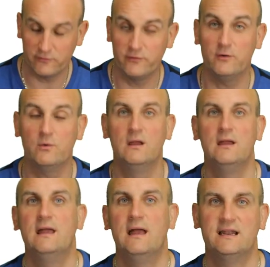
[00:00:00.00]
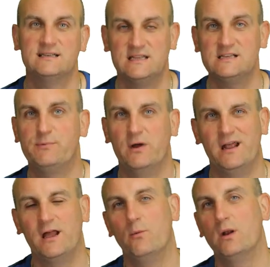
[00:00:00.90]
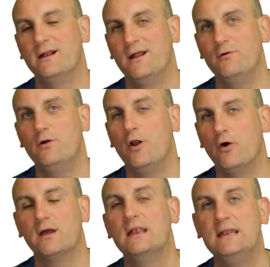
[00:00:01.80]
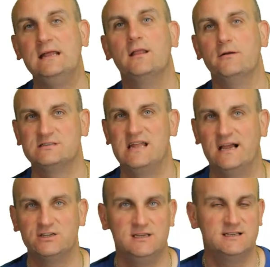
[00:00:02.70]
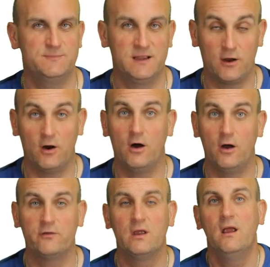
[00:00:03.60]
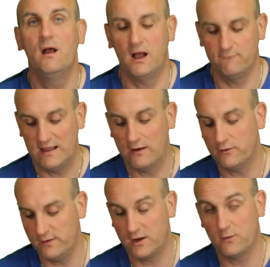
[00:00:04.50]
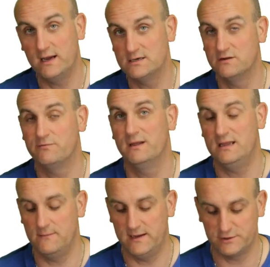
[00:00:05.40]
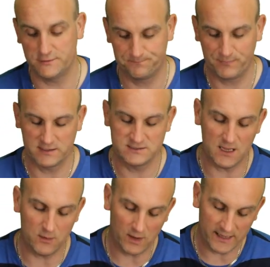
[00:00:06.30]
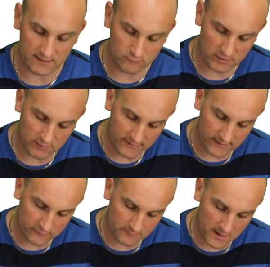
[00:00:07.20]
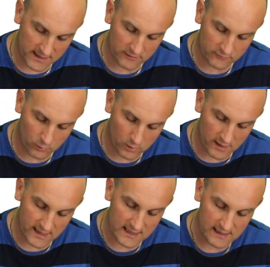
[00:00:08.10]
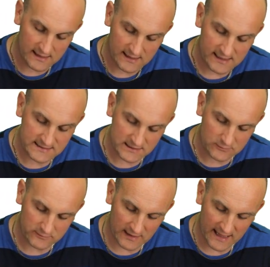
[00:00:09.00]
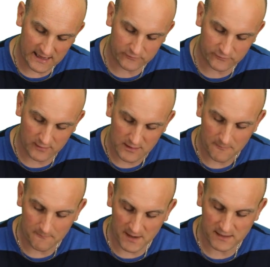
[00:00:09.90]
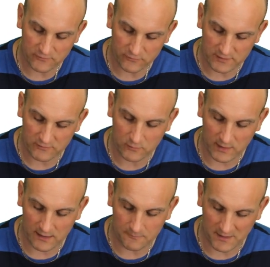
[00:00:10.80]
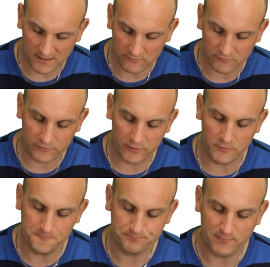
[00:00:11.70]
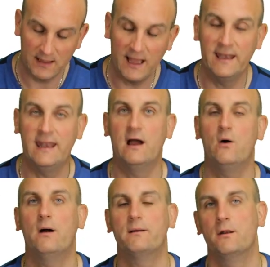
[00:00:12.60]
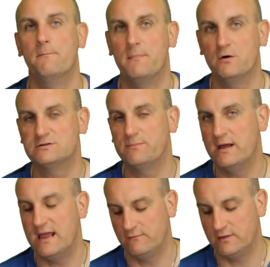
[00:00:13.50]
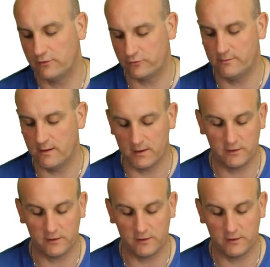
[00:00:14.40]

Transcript: 2). And it's at this point I go, well, I no longer need those dashes because I've now got the equation of my image. So I can rewrite that as minus y is equal to x (3^2 2). And now I'm going to multiply everything through by